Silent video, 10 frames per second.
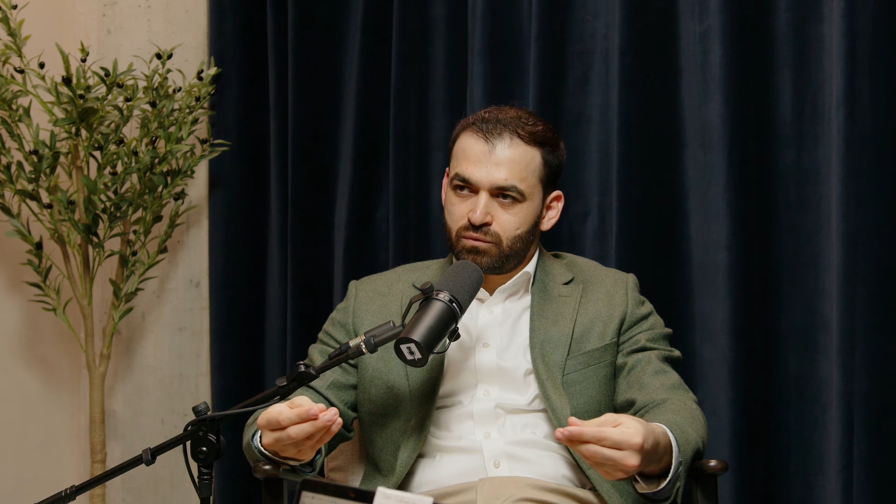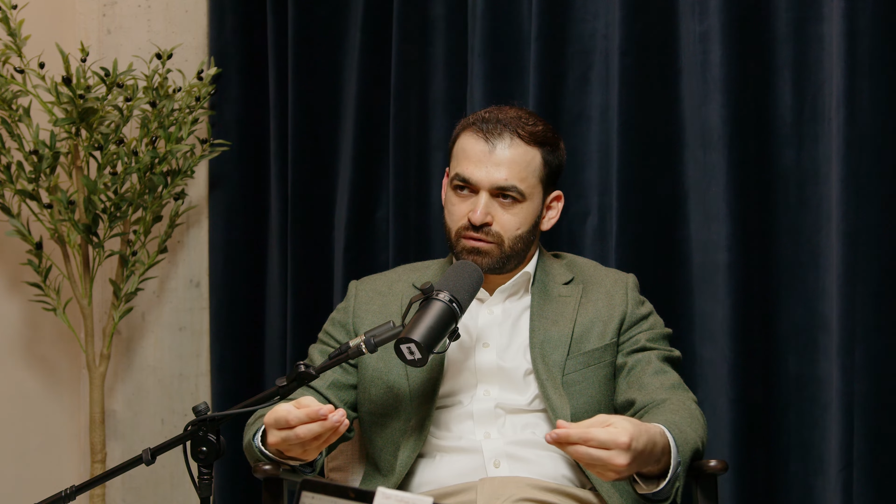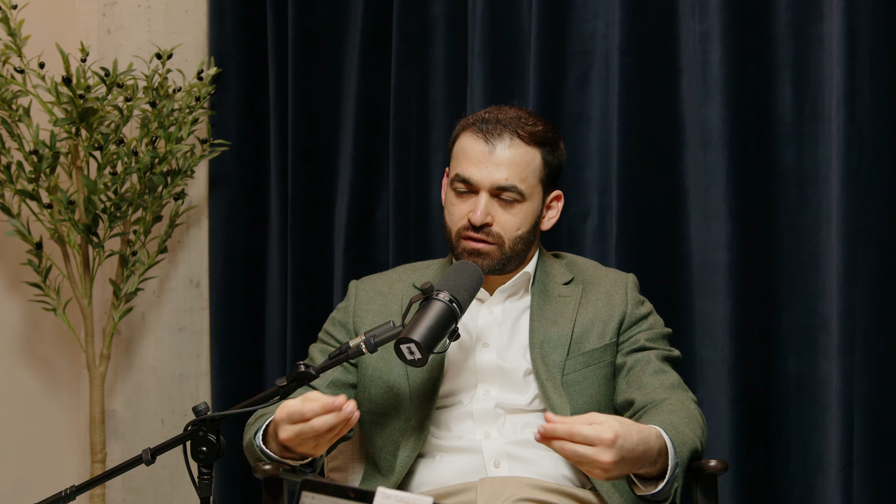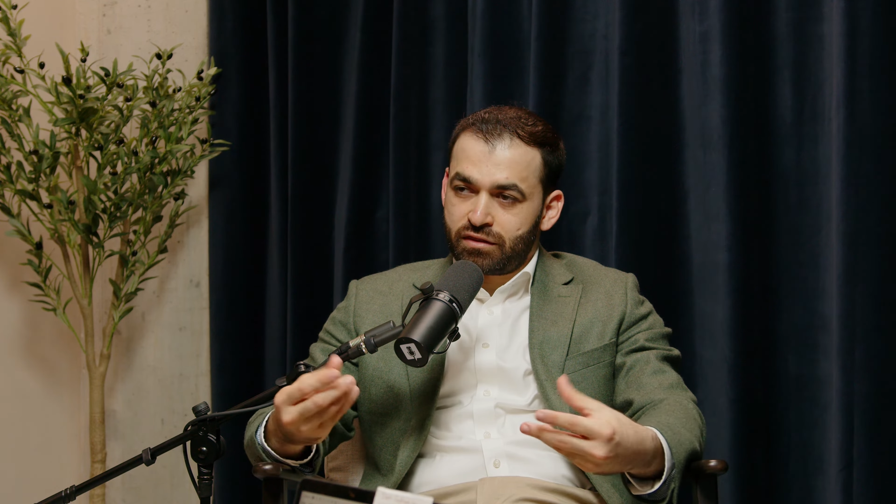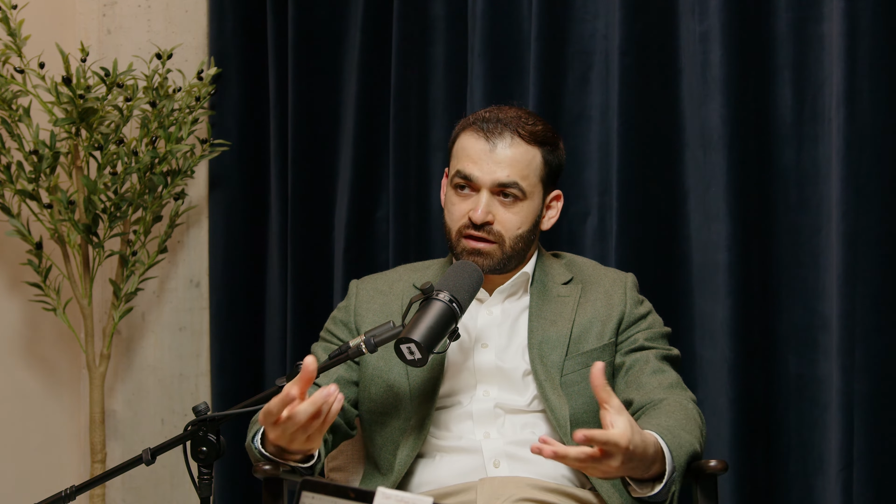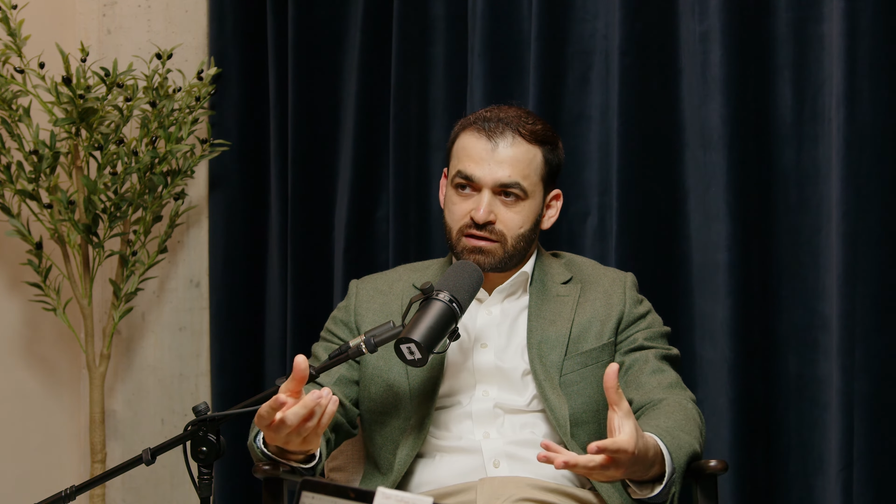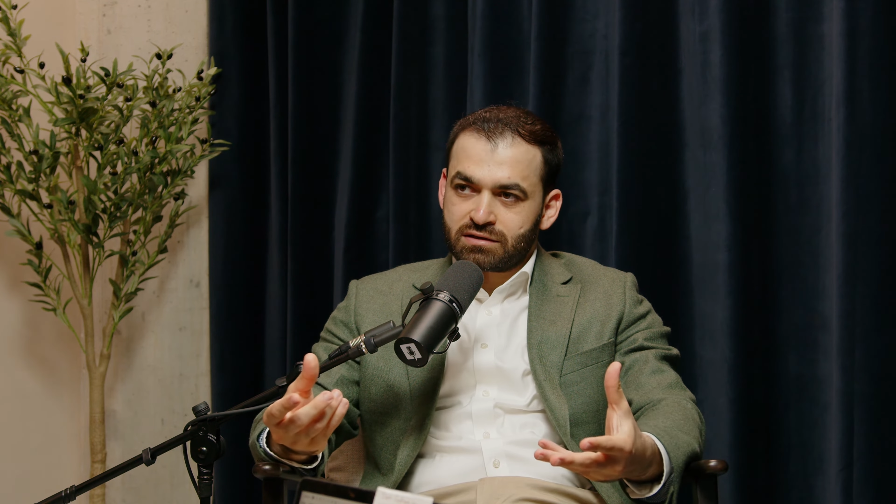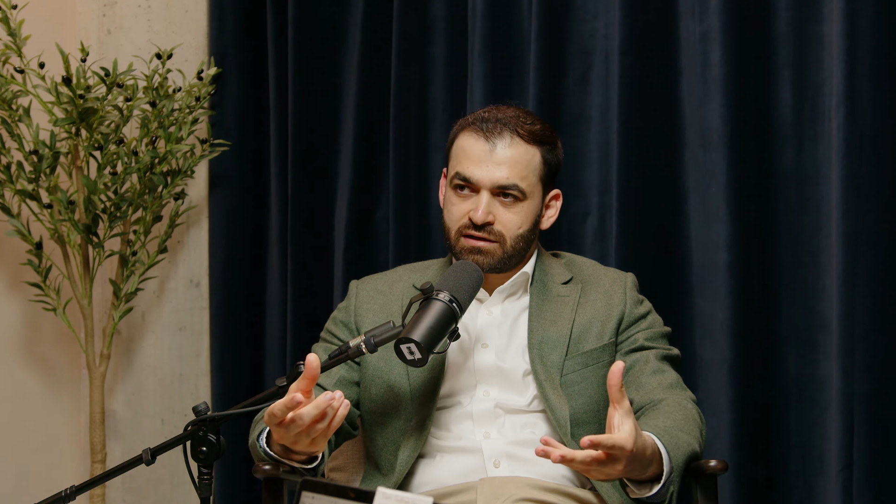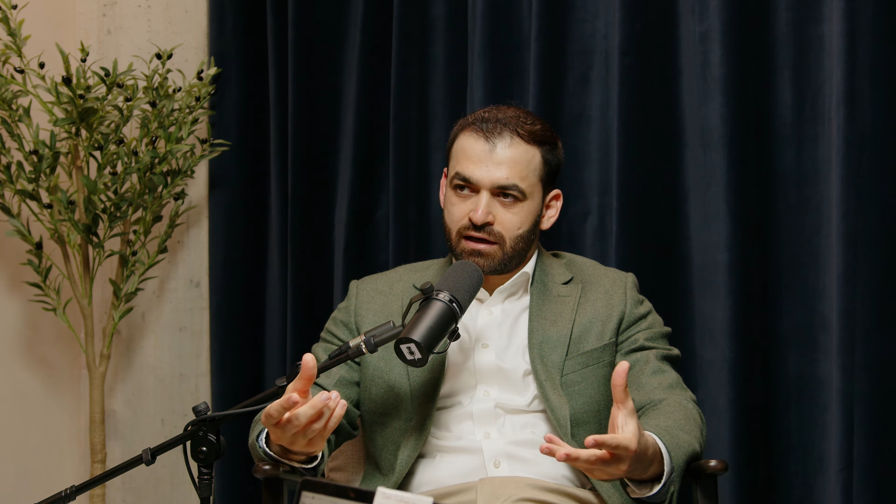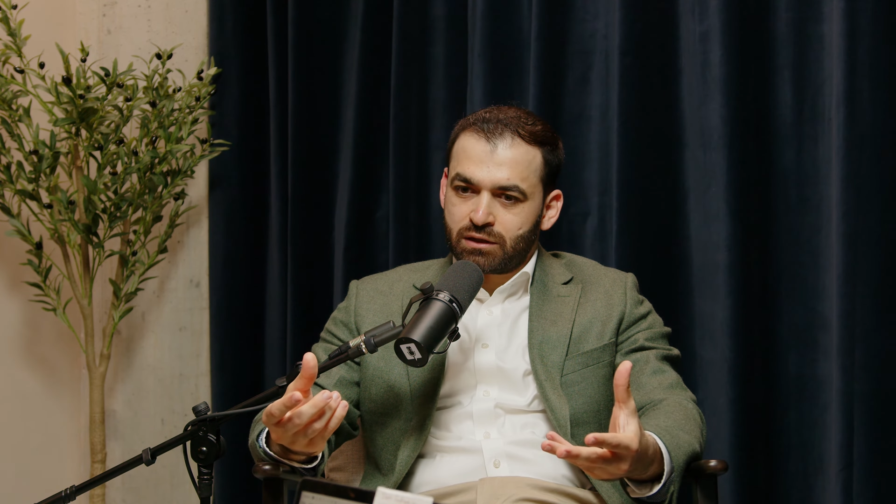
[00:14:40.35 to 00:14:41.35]
the
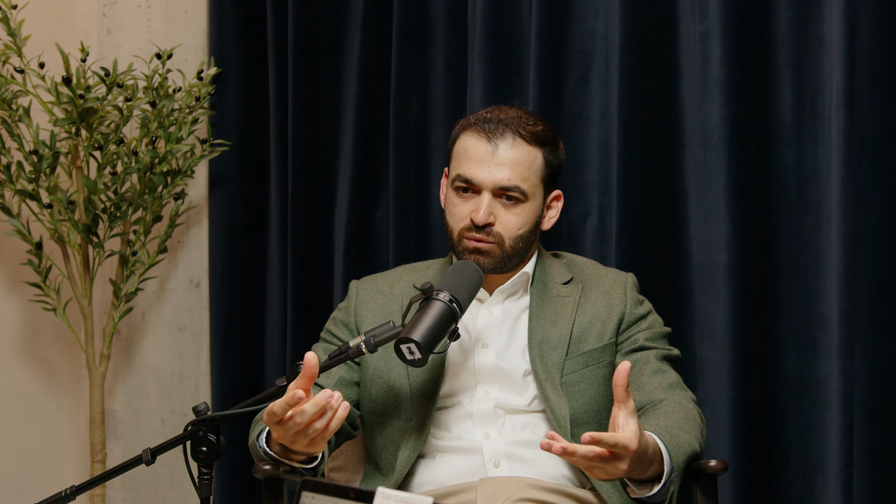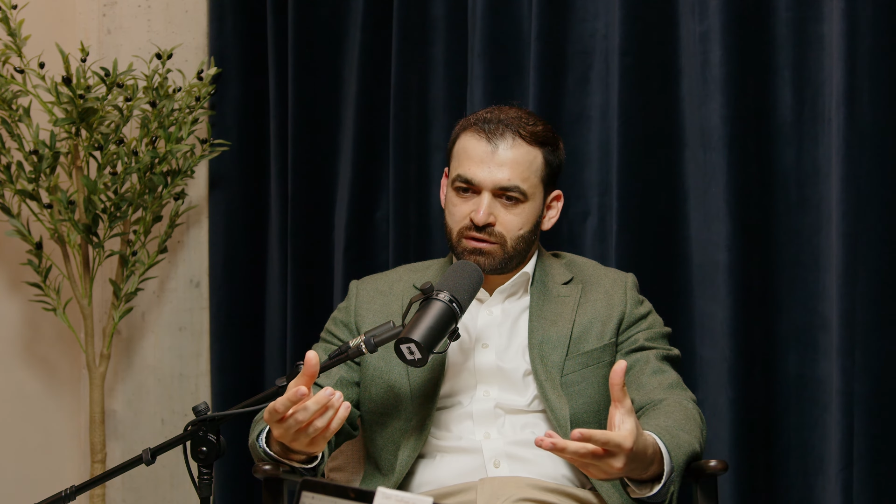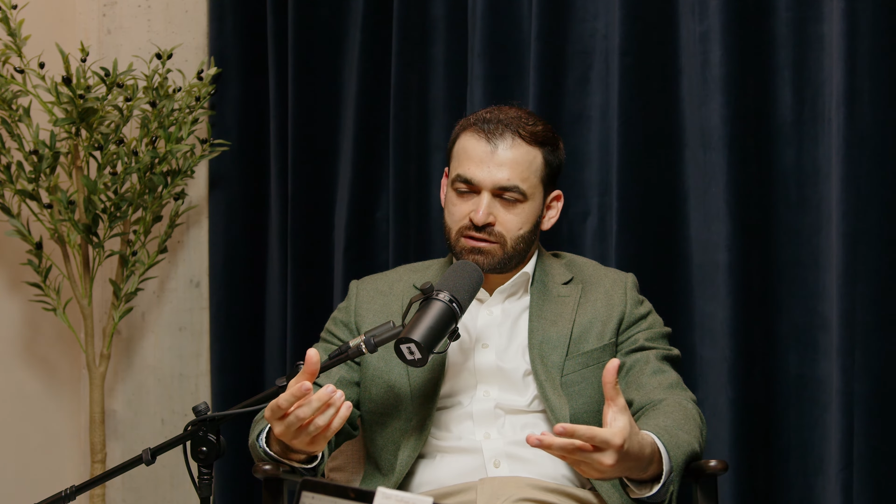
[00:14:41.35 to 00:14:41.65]
things that will